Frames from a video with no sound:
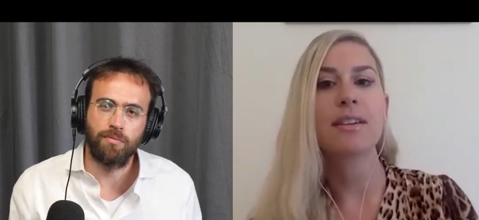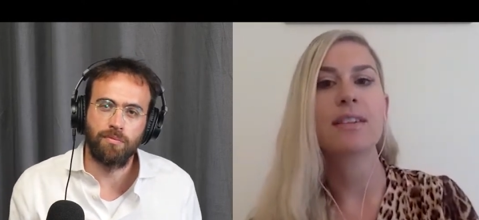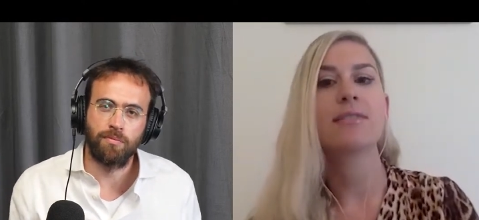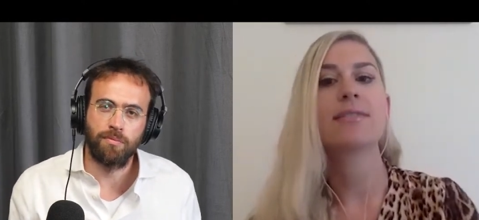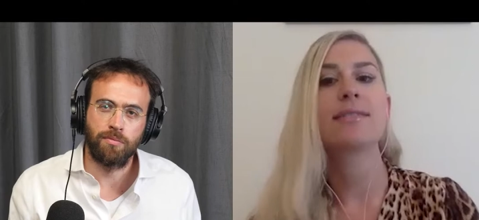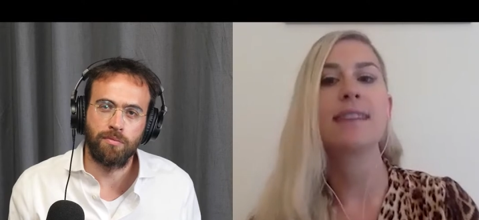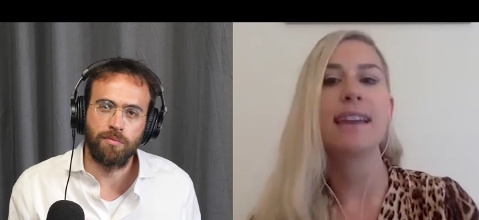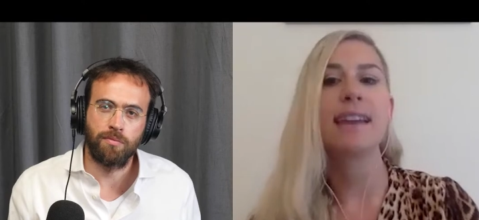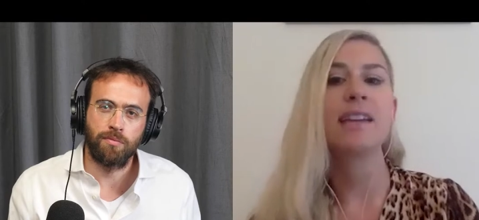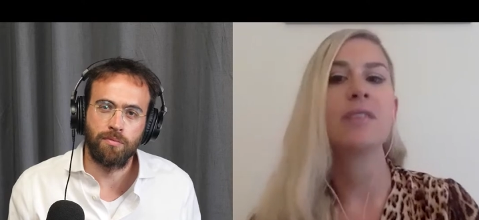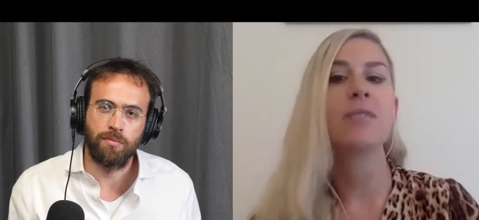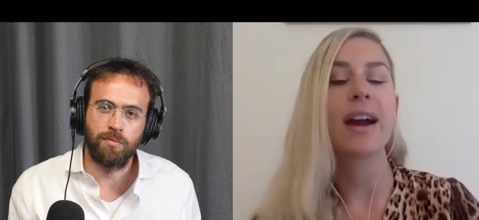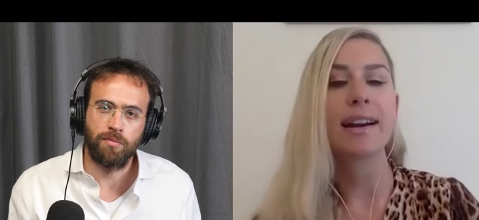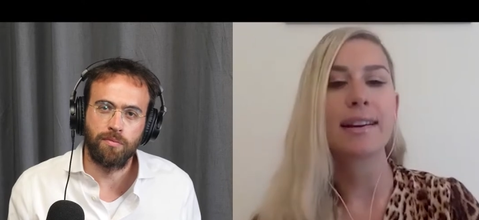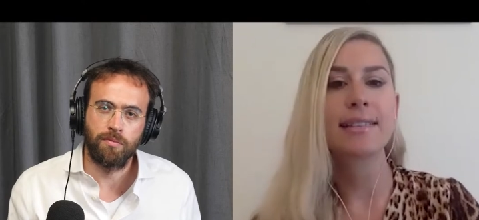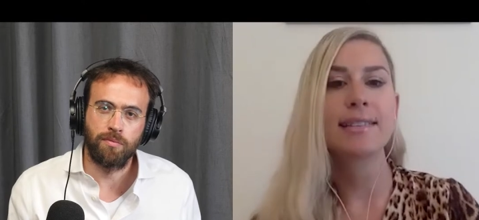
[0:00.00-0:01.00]
Speaker 1: there's
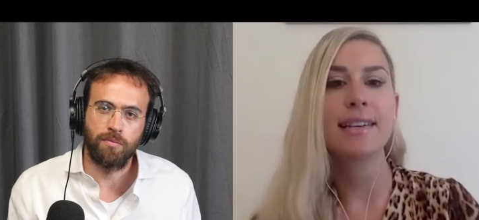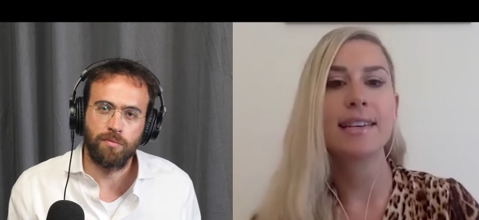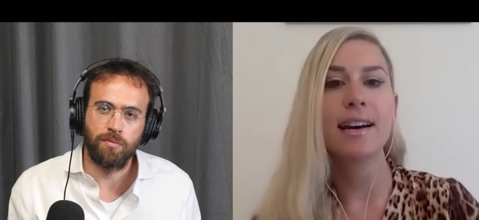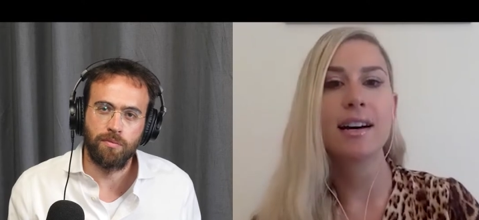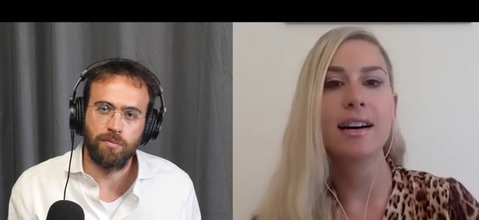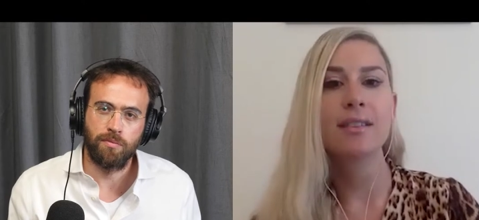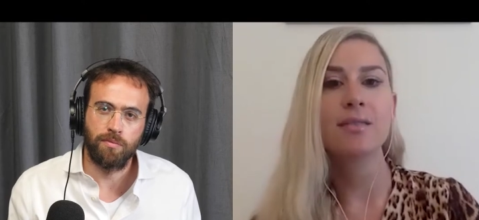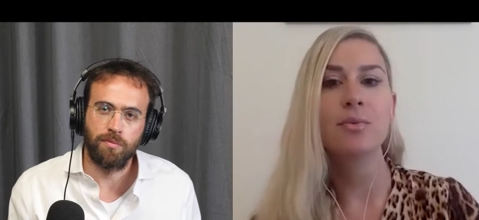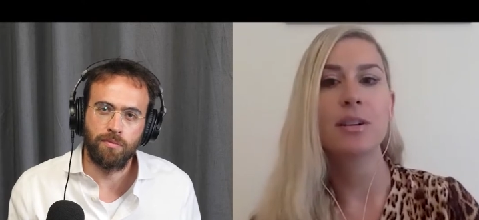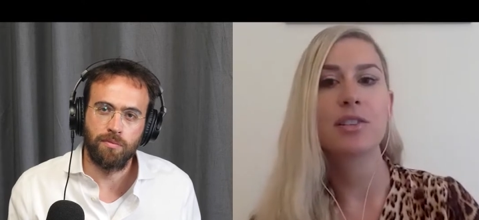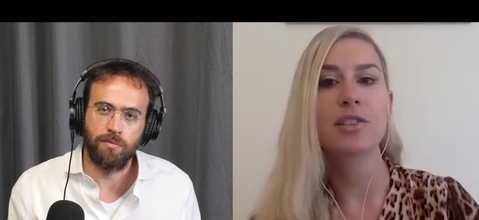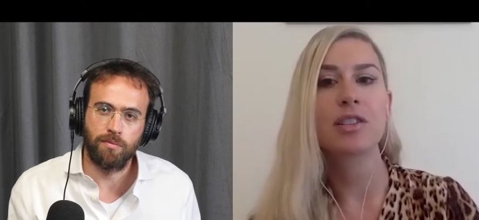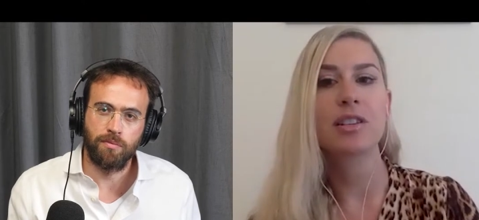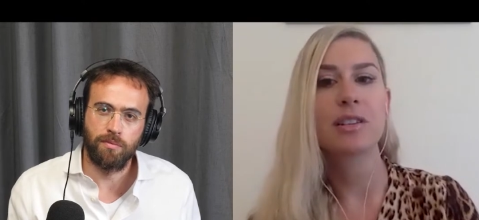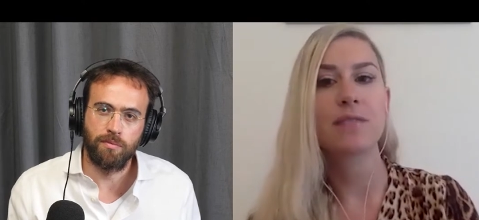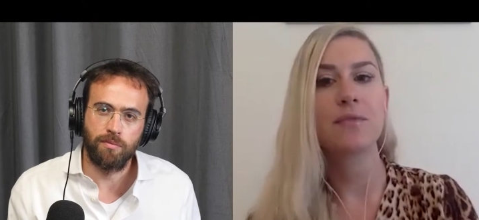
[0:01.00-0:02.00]
anorexia,
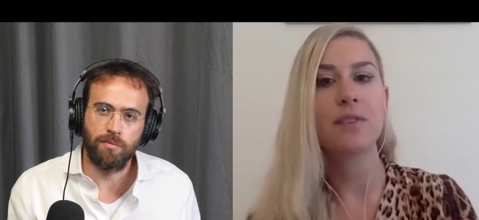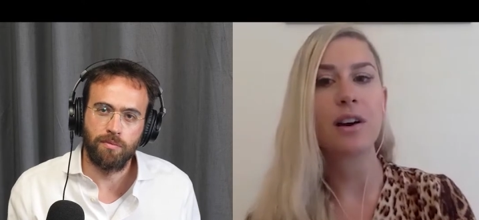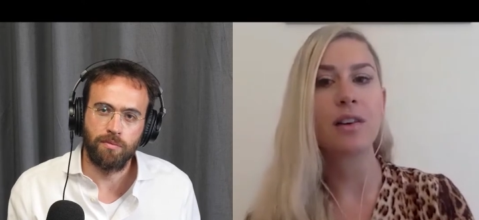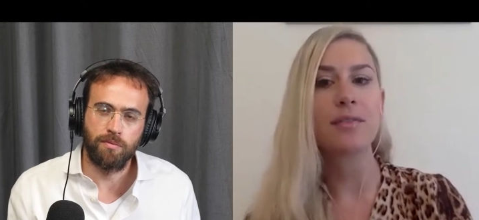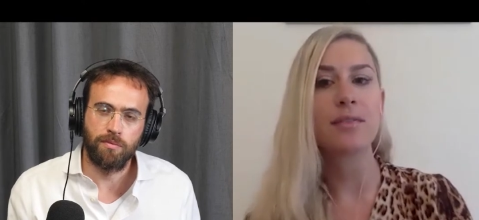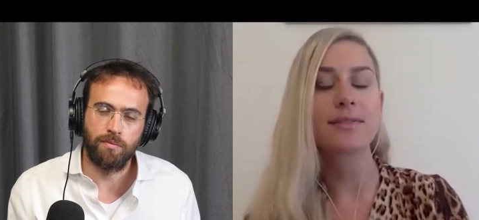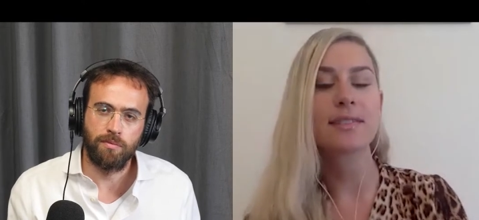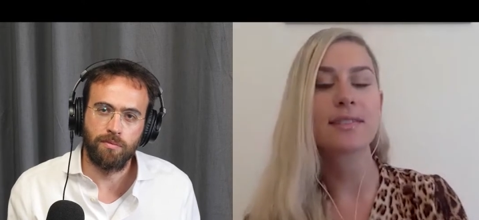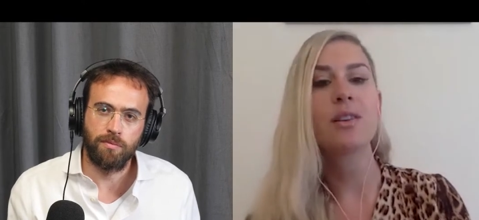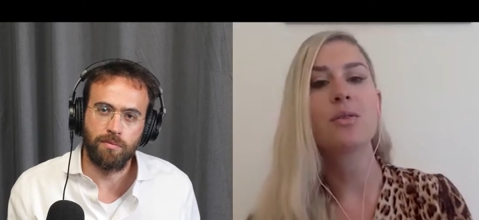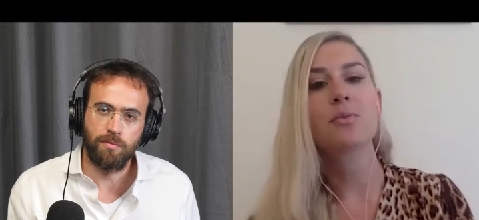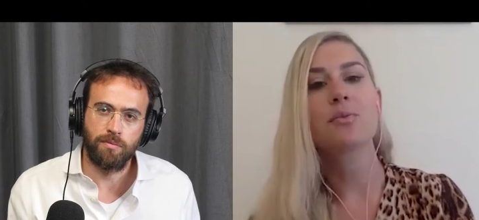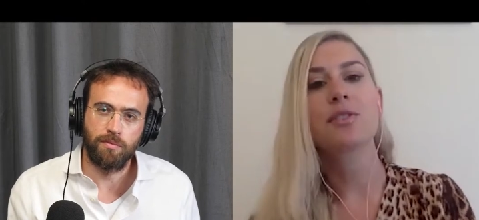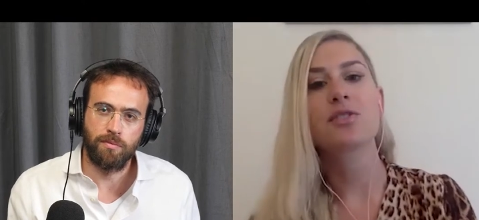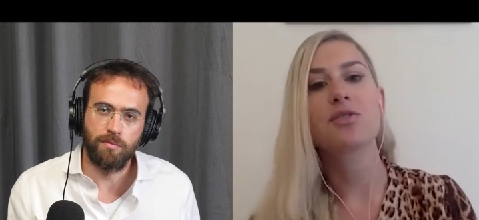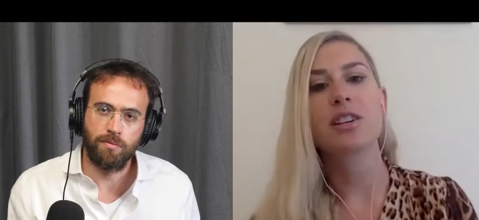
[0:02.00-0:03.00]
which involves
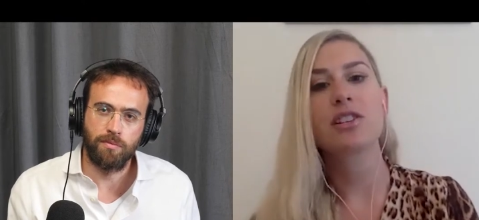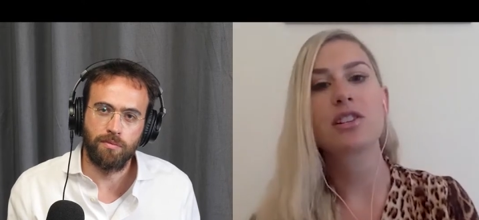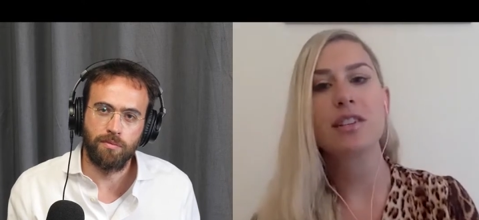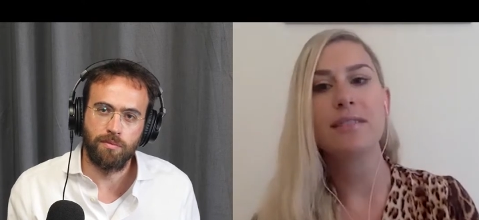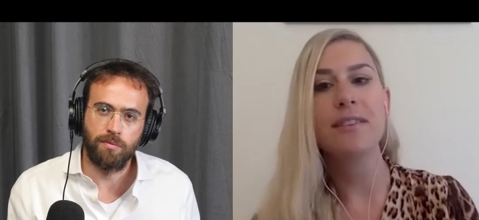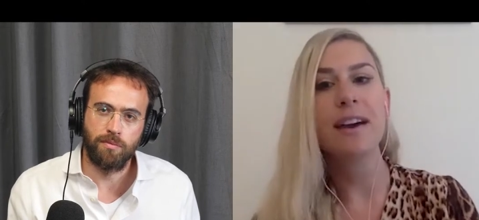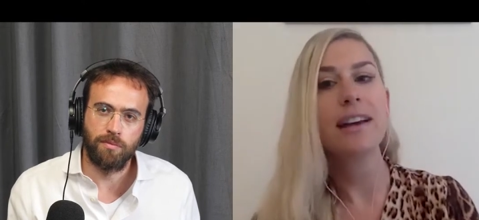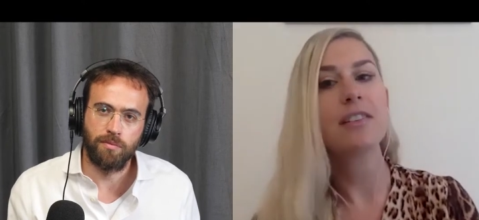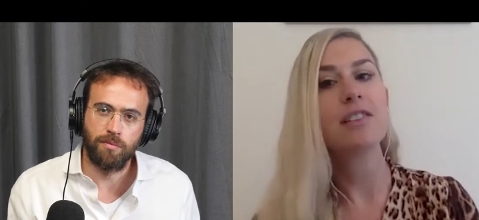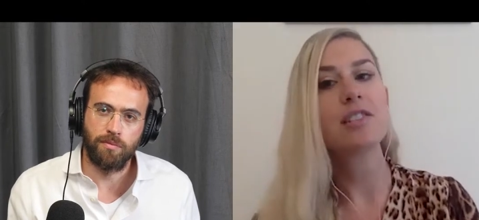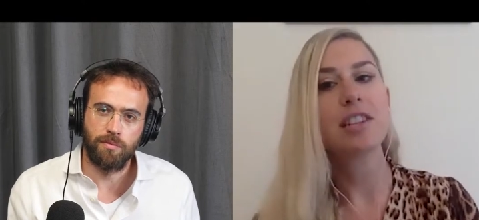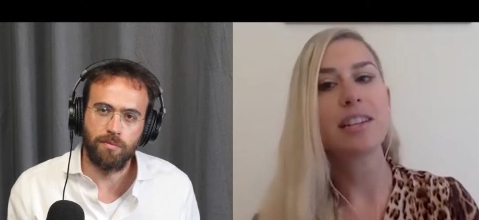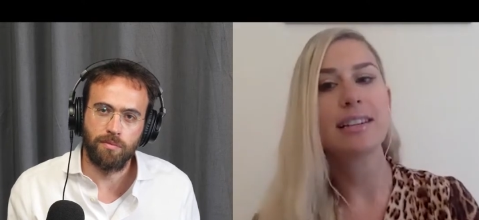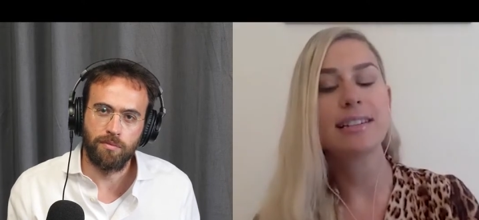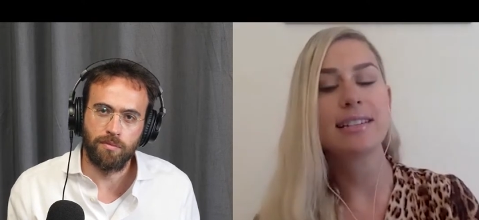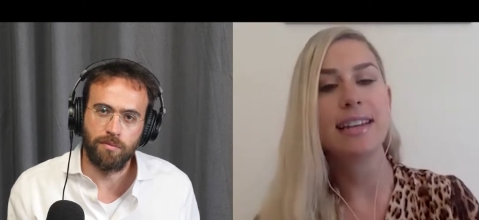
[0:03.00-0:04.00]
restriction of
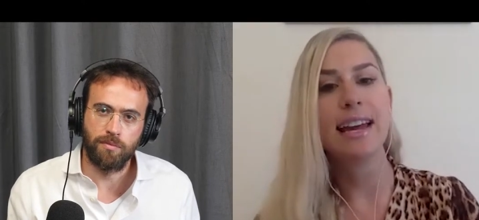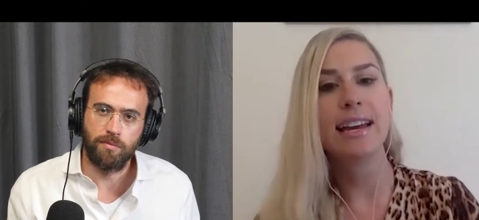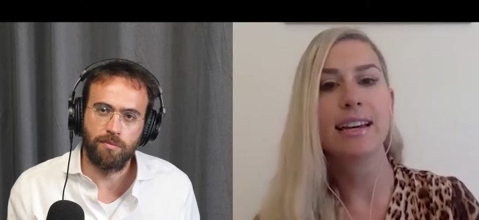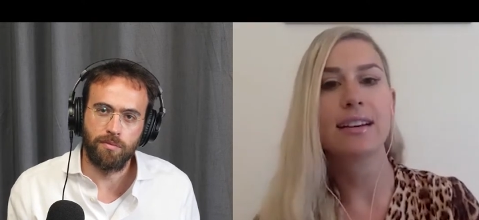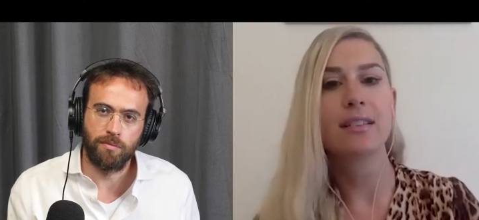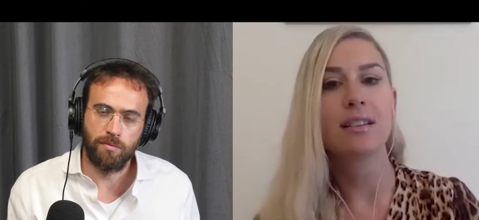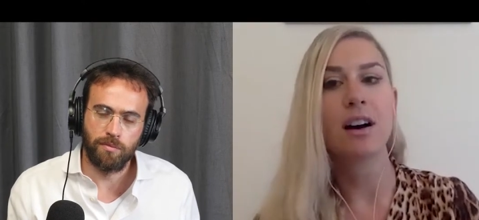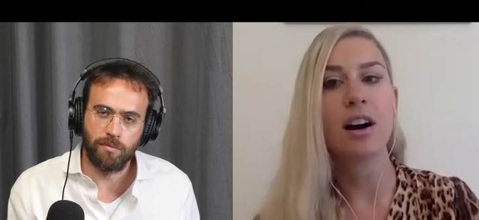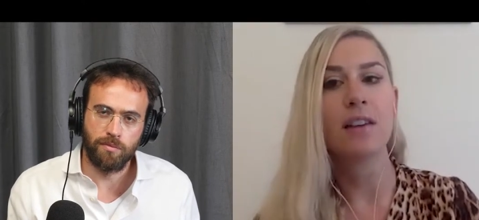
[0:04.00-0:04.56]
energy intake,